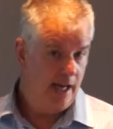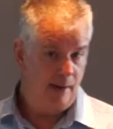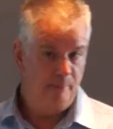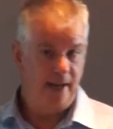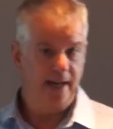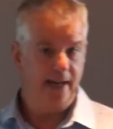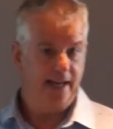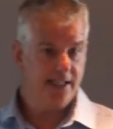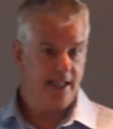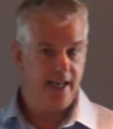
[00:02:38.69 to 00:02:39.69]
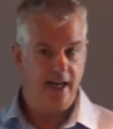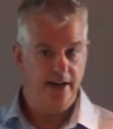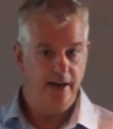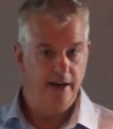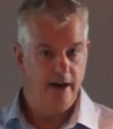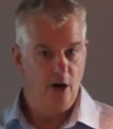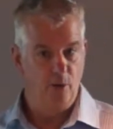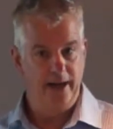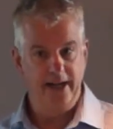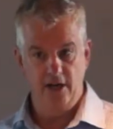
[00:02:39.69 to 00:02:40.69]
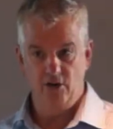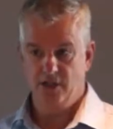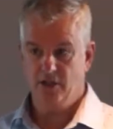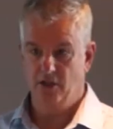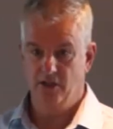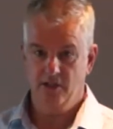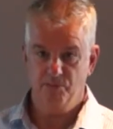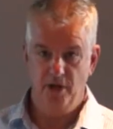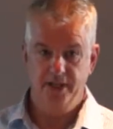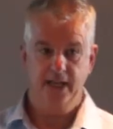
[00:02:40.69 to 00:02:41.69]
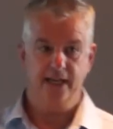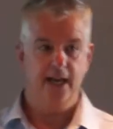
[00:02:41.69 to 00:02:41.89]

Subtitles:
And being an ex-accountant, nowhere near as good as Monteck,